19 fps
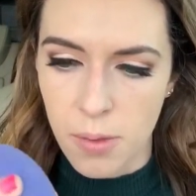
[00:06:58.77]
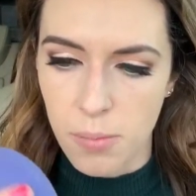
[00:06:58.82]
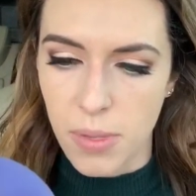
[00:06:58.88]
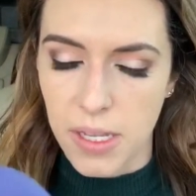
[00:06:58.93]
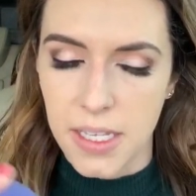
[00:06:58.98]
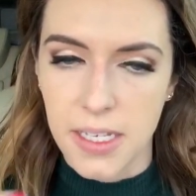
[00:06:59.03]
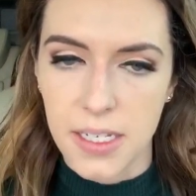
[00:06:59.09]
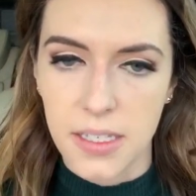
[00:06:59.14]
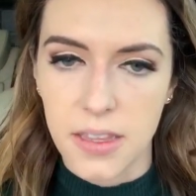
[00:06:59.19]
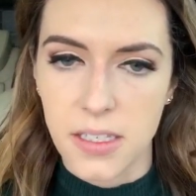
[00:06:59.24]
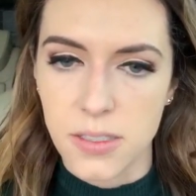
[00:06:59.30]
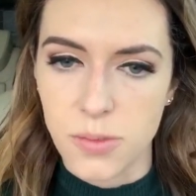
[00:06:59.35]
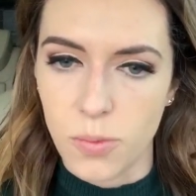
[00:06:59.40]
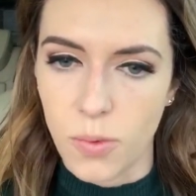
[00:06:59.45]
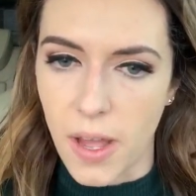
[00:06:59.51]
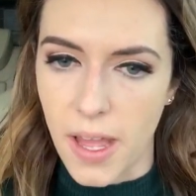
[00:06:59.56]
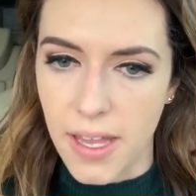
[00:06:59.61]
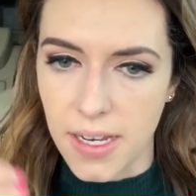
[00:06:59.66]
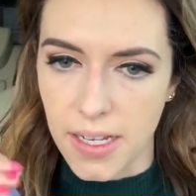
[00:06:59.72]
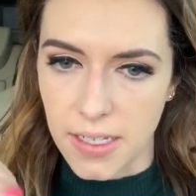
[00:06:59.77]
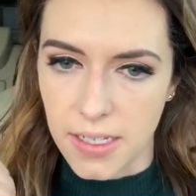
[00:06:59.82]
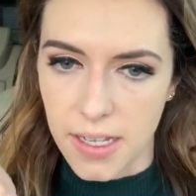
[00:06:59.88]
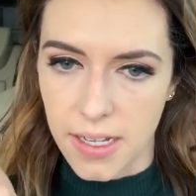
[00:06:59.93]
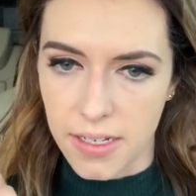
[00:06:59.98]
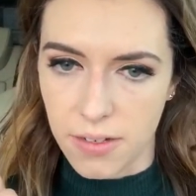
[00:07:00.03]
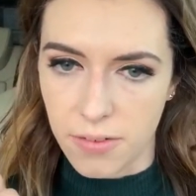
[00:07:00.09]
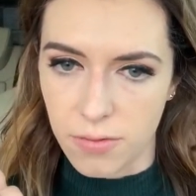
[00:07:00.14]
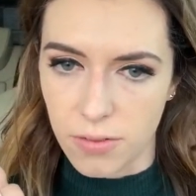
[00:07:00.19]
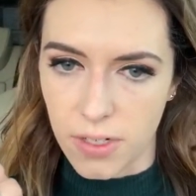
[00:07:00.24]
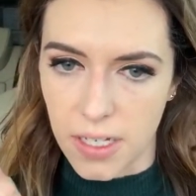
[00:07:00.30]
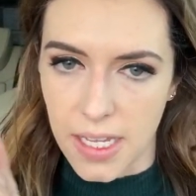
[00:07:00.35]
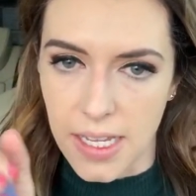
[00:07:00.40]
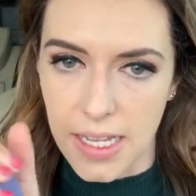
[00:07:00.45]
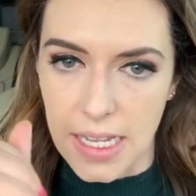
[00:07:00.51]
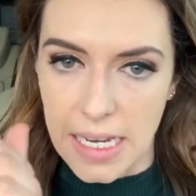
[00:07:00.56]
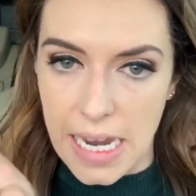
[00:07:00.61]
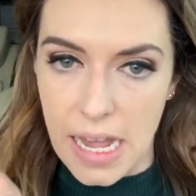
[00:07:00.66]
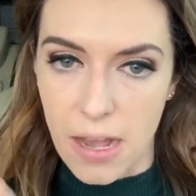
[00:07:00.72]
by getting this wet and kind of
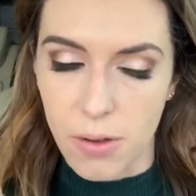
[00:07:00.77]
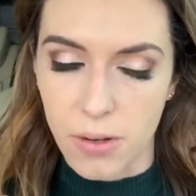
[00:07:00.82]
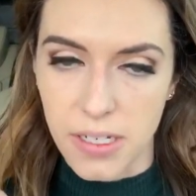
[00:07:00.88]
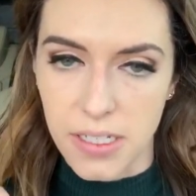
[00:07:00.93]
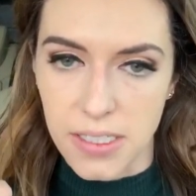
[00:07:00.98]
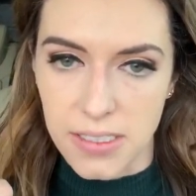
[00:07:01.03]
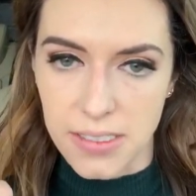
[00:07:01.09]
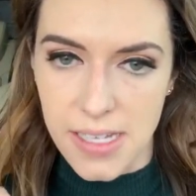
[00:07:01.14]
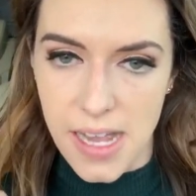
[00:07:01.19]
wringing it out in a